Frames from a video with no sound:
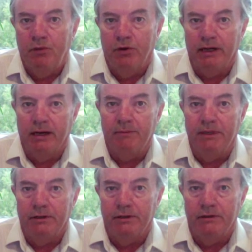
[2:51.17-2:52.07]
putting up
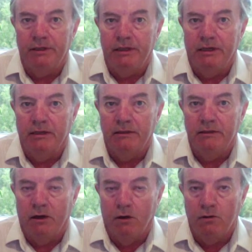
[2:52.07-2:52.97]
near the, uh, the
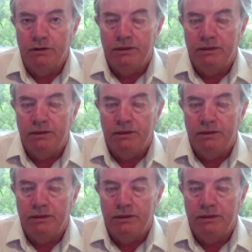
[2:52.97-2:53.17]
coast.